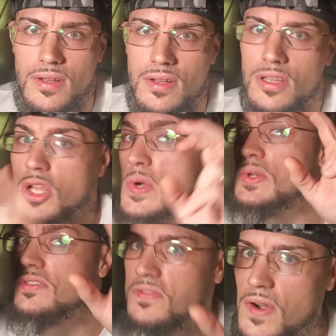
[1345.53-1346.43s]

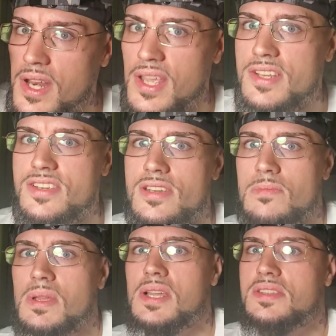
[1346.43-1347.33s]
lose footage,
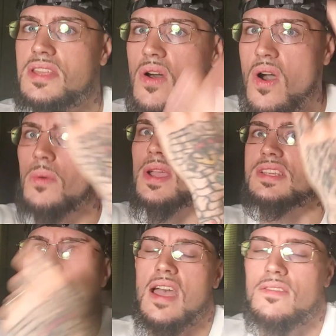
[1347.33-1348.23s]
because the
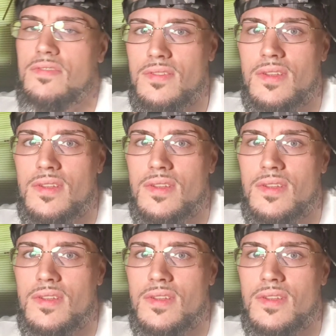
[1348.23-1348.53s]
hallways have